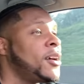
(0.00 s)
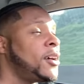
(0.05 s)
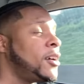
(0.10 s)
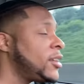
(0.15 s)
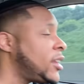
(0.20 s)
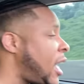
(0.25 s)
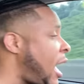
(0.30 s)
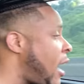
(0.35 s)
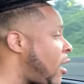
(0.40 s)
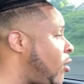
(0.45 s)

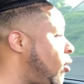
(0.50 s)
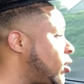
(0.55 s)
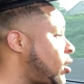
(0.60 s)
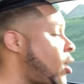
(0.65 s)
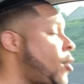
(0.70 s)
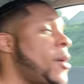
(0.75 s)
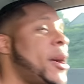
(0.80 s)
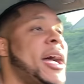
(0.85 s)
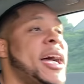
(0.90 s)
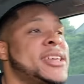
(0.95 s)
Glock on
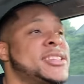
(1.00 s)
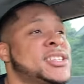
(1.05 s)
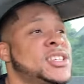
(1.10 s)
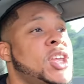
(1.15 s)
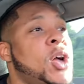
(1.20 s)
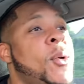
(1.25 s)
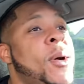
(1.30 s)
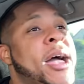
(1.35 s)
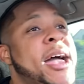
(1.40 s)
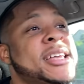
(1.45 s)
your ass, and
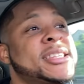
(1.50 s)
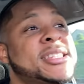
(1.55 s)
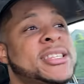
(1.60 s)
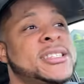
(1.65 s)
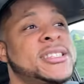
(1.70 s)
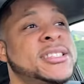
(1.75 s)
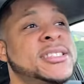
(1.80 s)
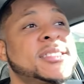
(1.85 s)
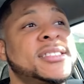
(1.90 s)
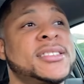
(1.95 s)
your ass
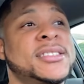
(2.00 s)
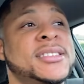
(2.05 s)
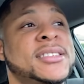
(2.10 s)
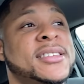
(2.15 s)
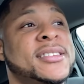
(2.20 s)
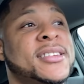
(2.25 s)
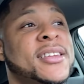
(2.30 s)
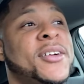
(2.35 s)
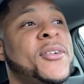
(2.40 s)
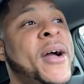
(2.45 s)
is
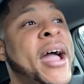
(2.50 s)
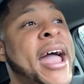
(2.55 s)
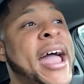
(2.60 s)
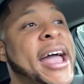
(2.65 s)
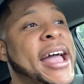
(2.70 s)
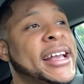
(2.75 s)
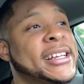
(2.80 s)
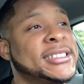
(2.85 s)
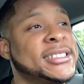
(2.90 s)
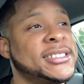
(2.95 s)

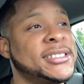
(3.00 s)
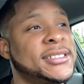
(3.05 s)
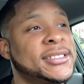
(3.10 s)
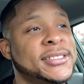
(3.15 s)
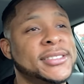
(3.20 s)
brass.